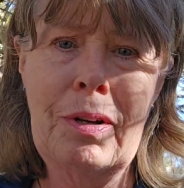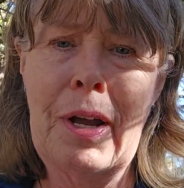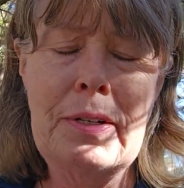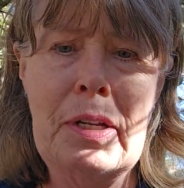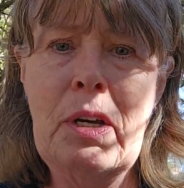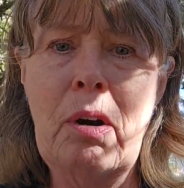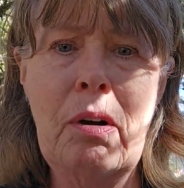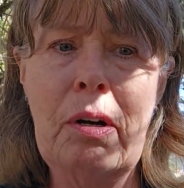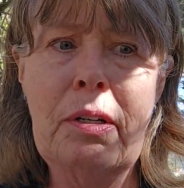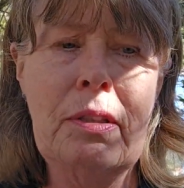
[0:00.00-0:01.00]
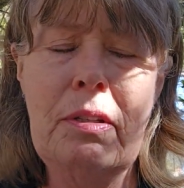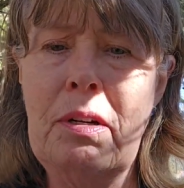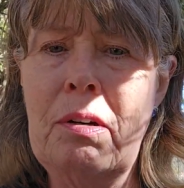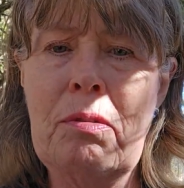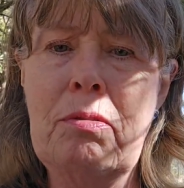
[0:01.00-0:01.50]
ID card at the
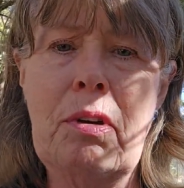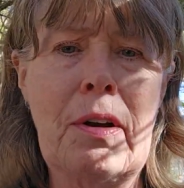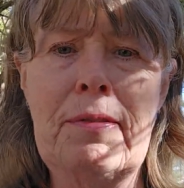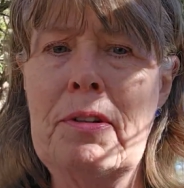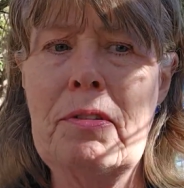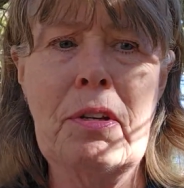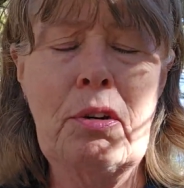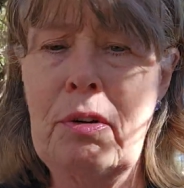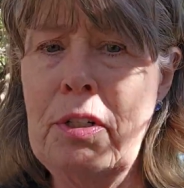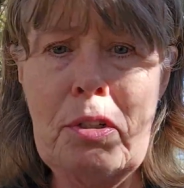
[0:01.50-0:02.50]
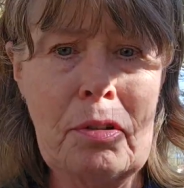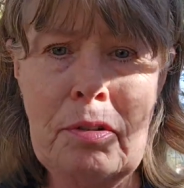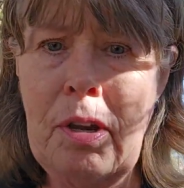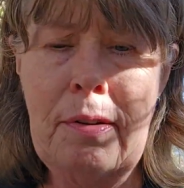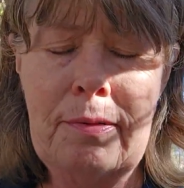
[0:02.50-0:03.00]
doctor's office, and your
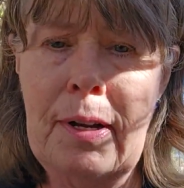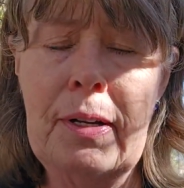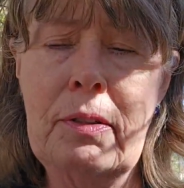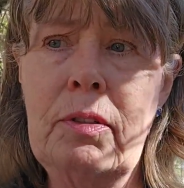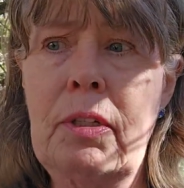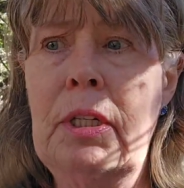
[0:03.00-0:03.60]
insurance got filed.